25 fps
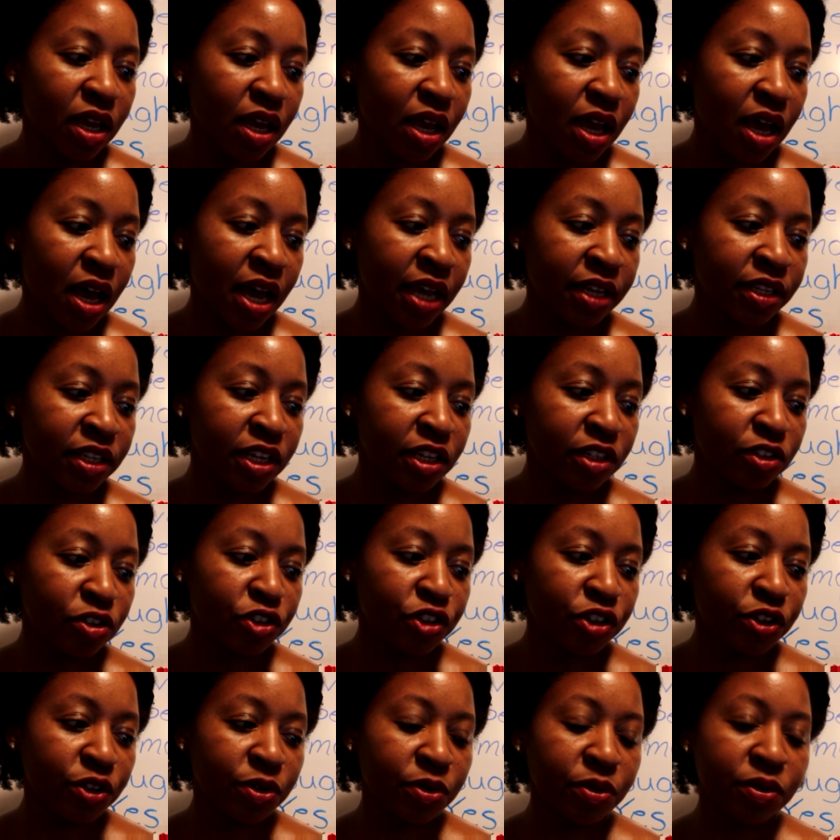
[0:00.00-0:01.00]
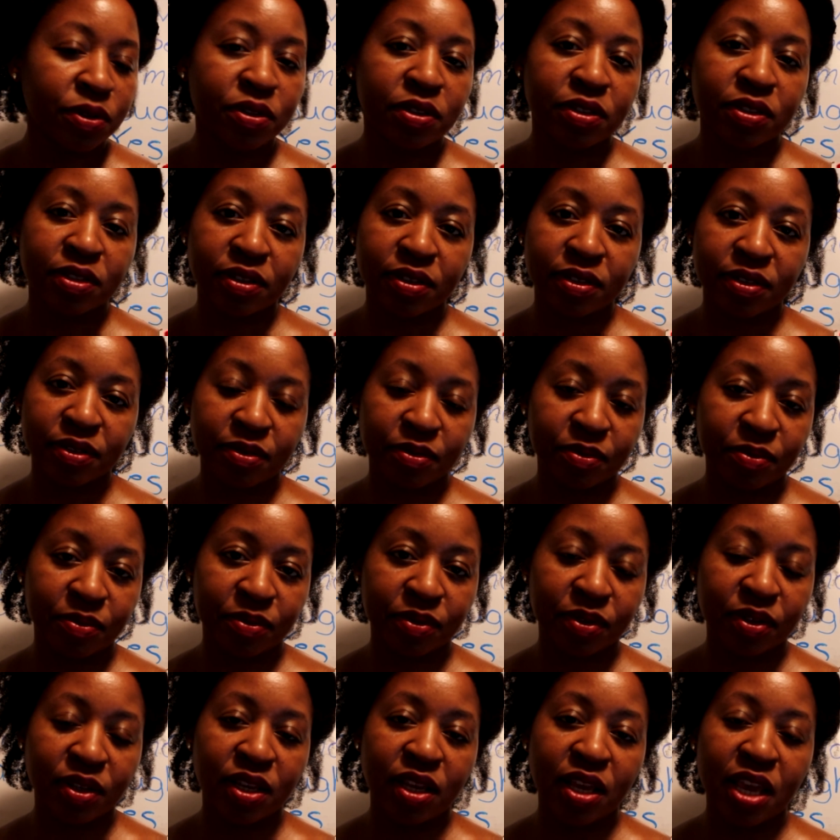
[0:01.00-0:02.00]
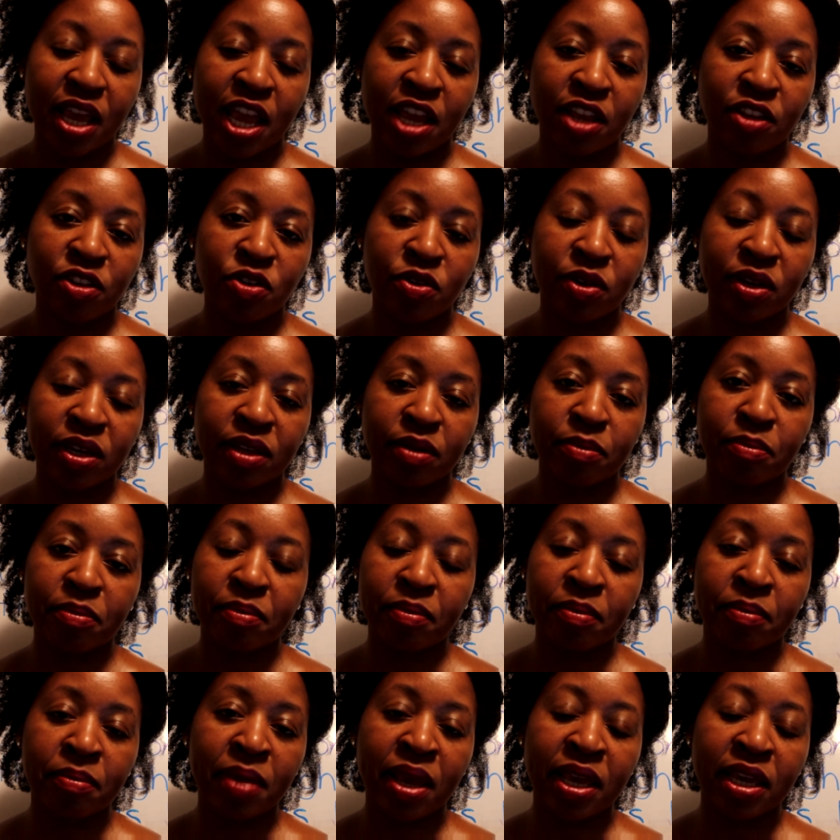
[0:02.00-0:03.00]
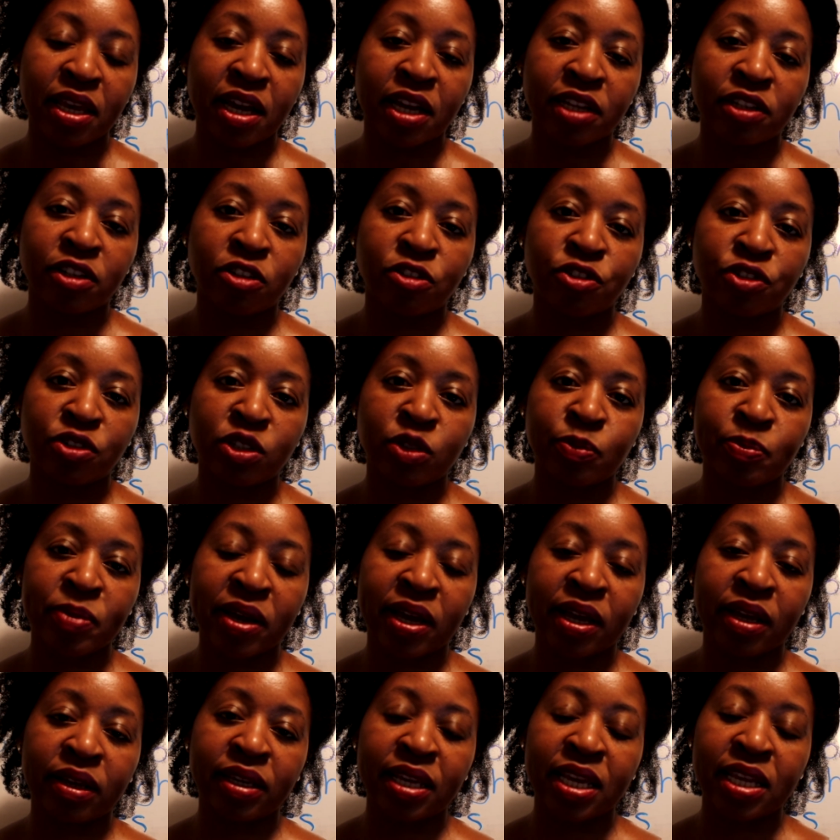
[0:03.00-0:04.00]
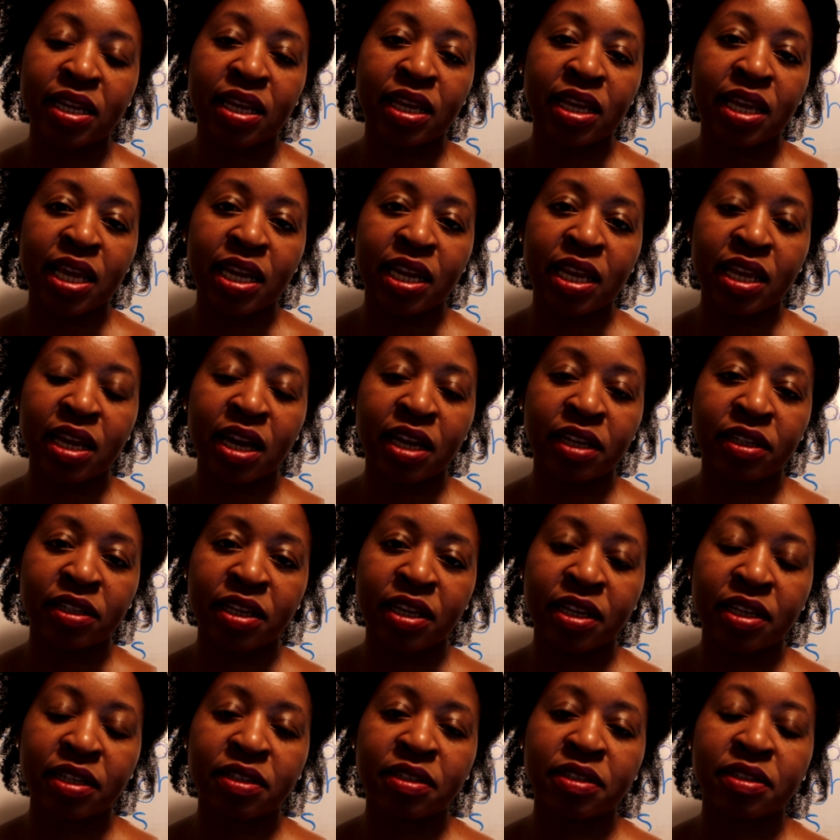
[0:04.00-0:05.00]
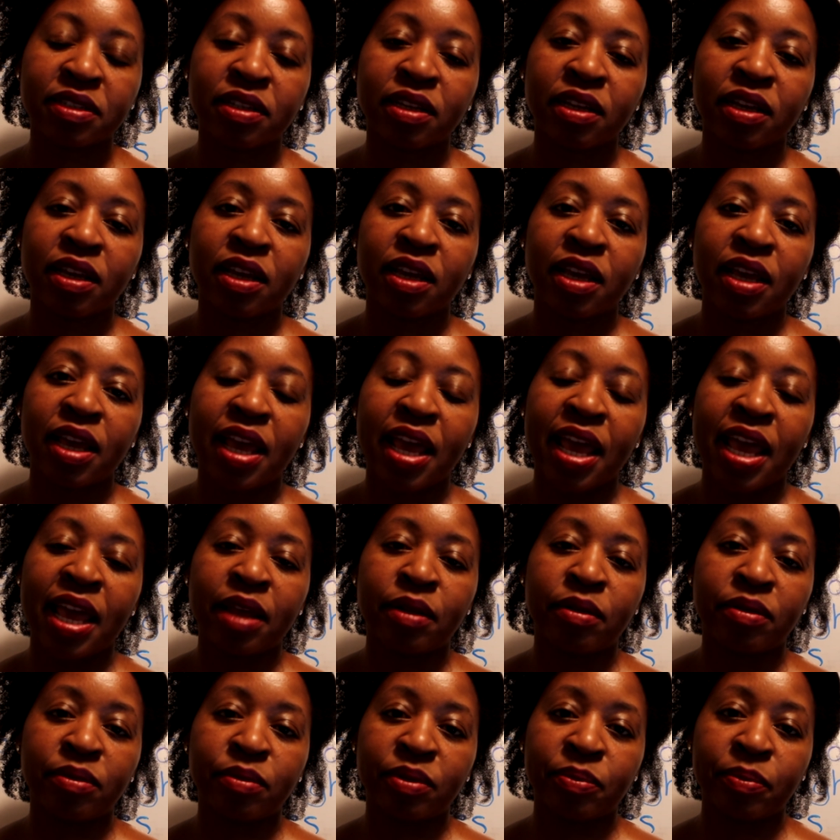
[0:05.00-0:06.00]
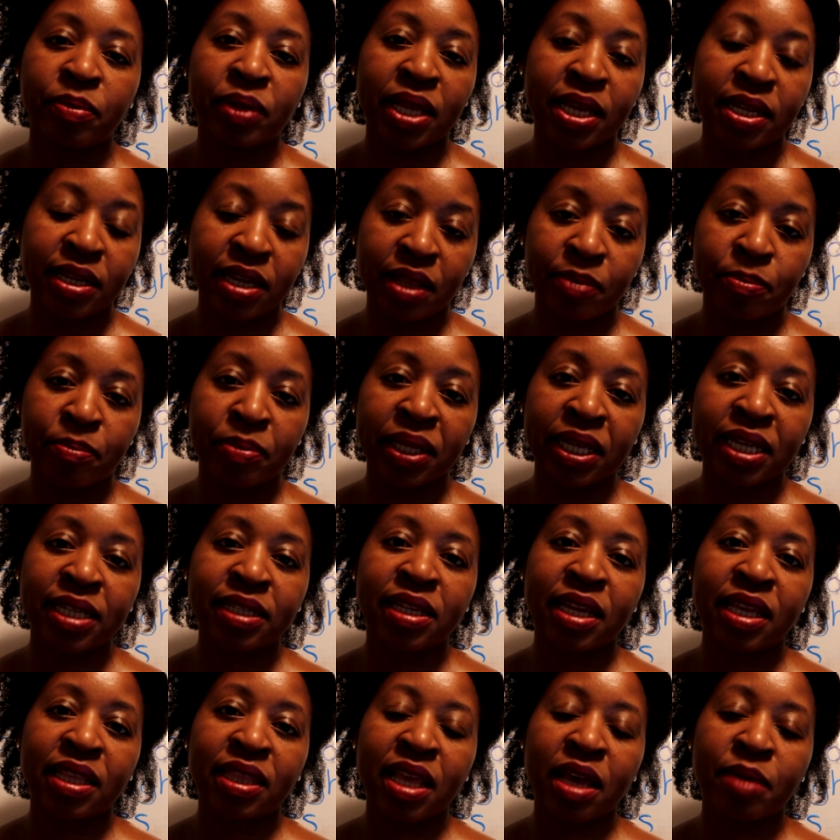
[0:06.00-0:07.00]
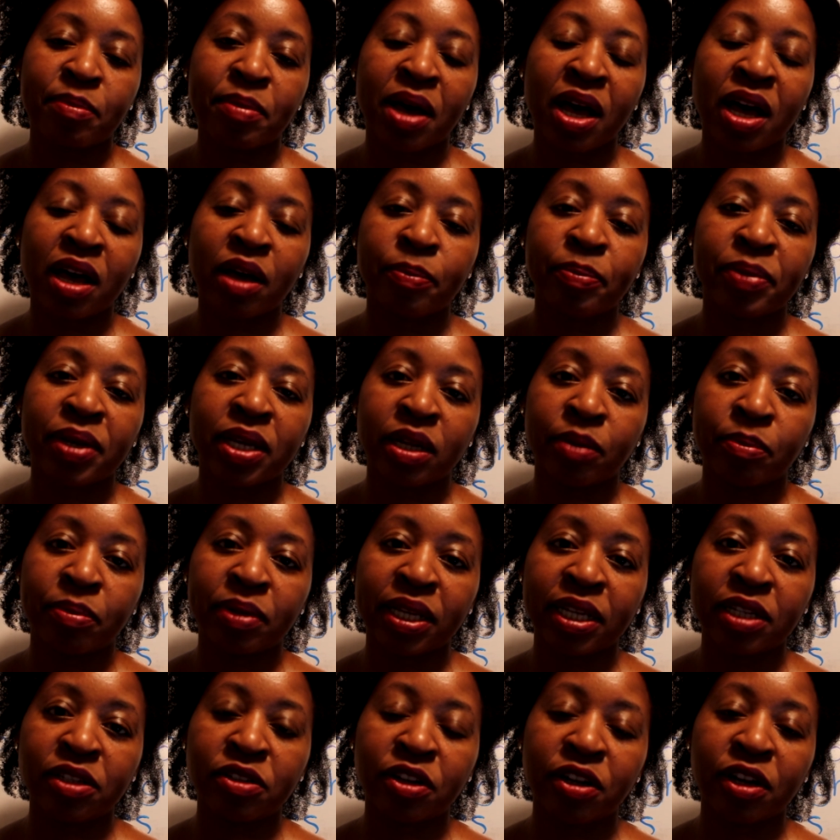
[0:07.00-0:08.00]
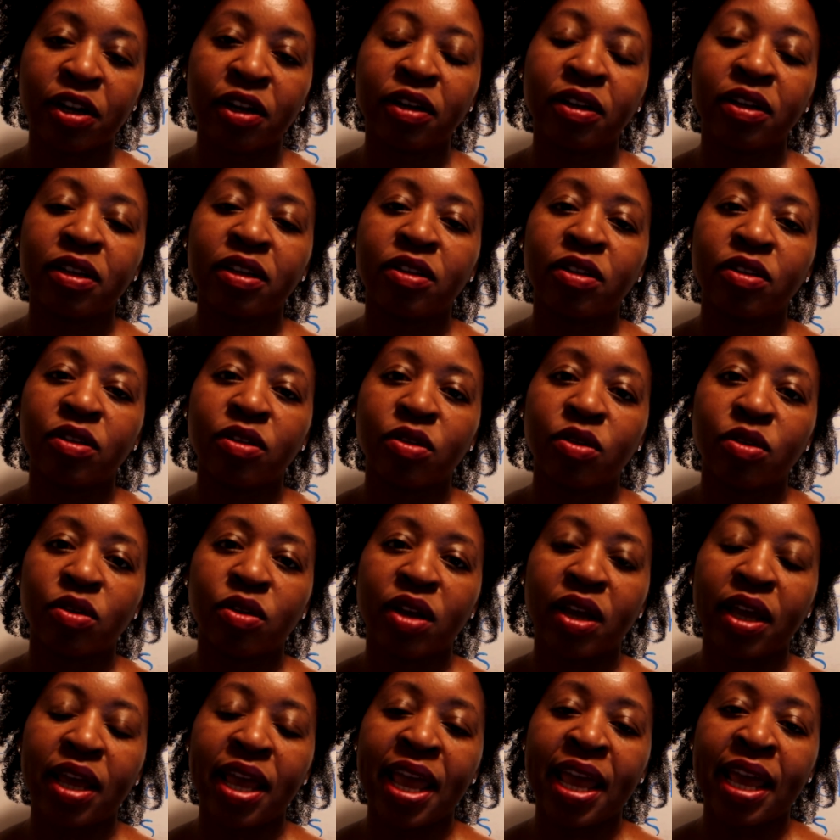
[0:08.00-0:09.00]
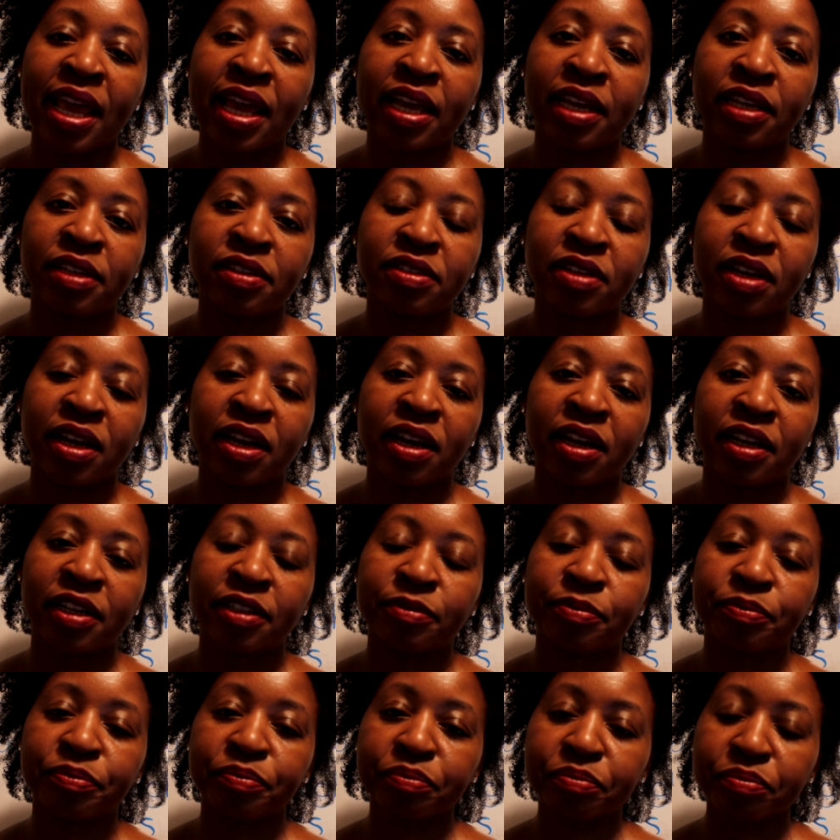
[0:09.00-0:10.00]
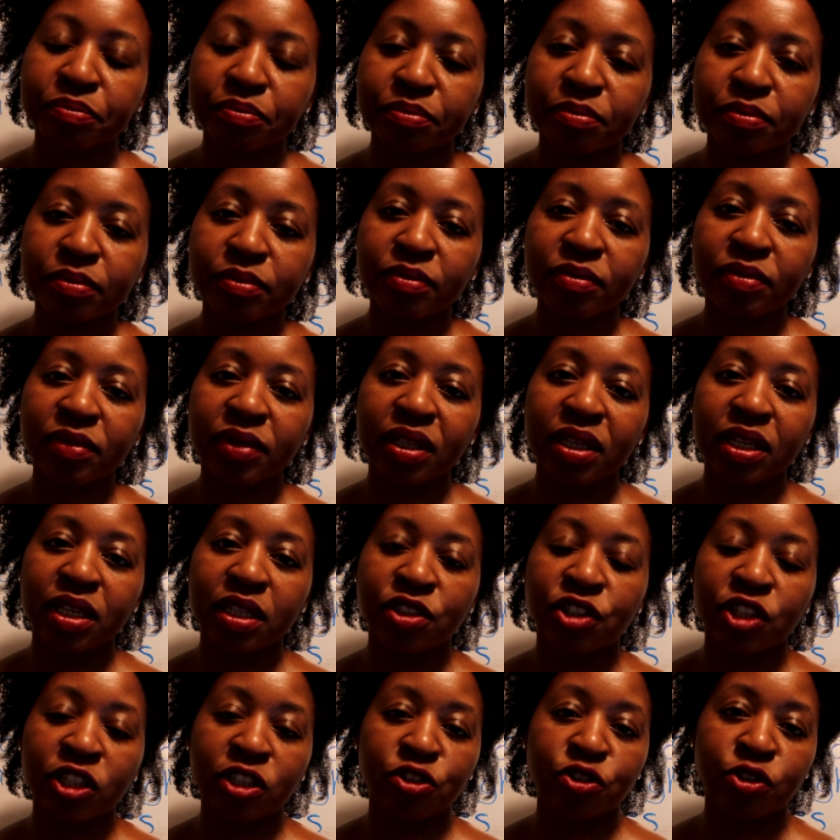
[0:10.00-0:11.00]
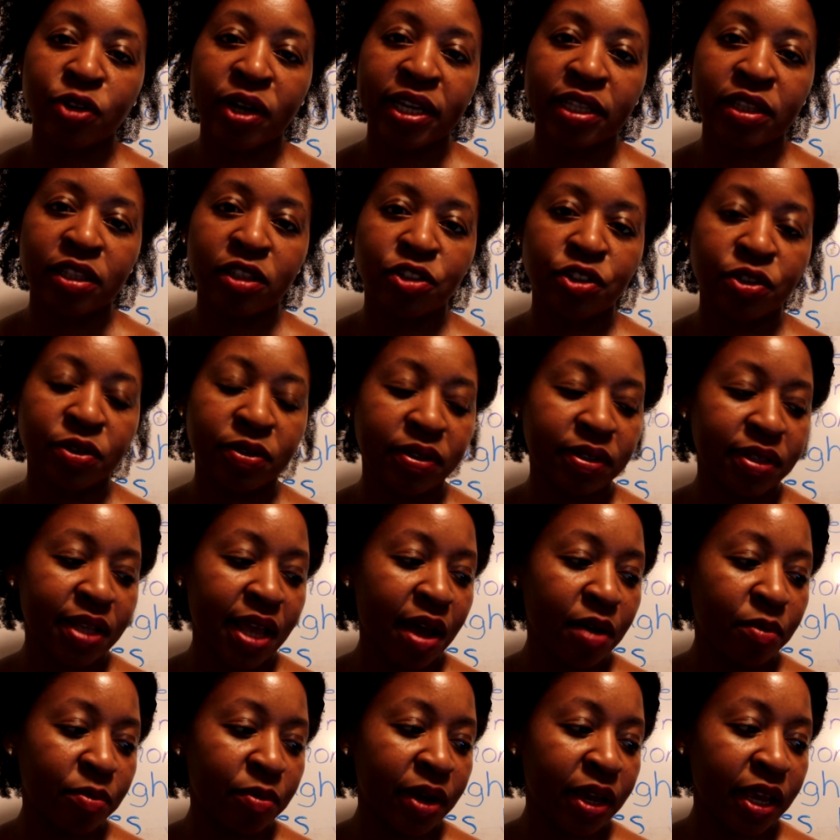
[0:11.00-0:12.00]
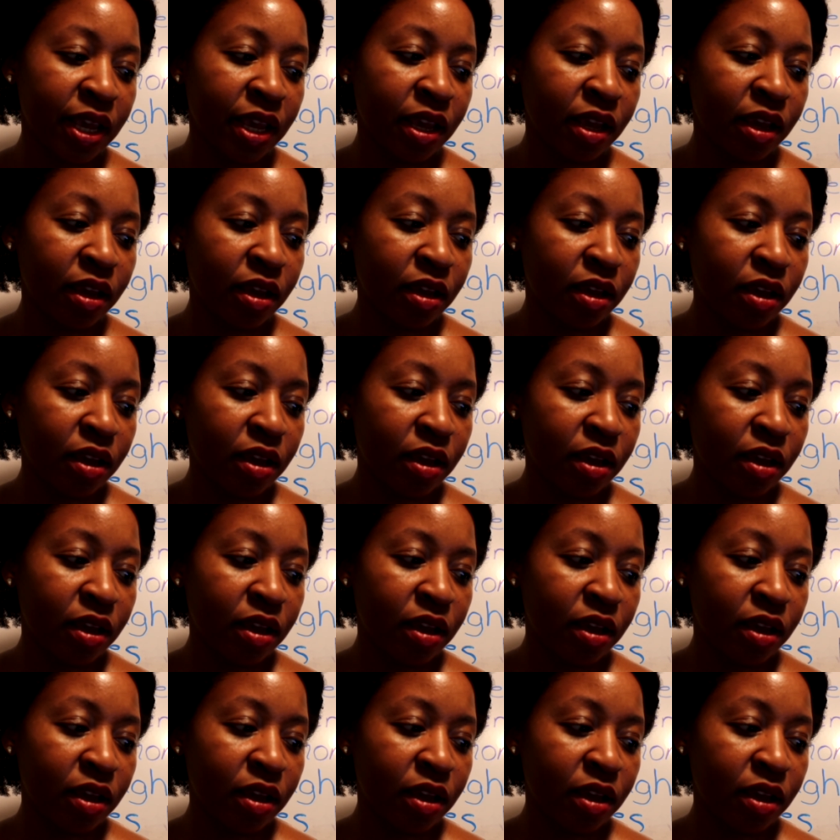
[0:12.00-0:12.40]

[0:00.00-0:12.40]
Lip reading: onion juice, and you can make onion juice by getting any onions and blending them up in a blender and just drink the juice that way.